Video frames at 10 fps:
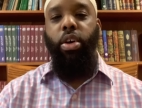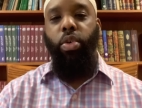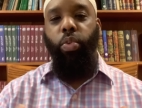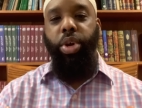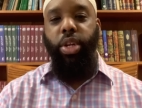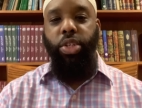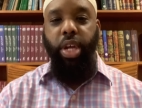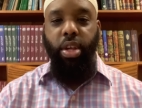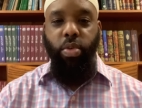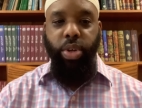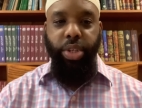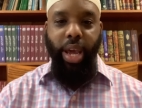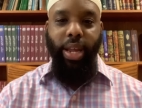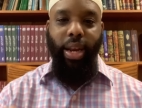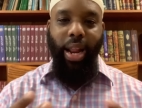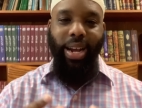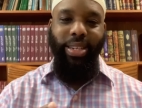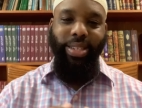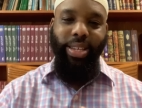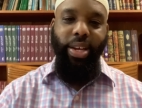we could say he was a
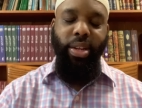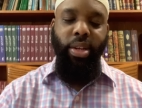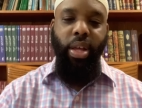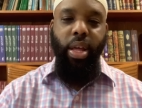light-skinned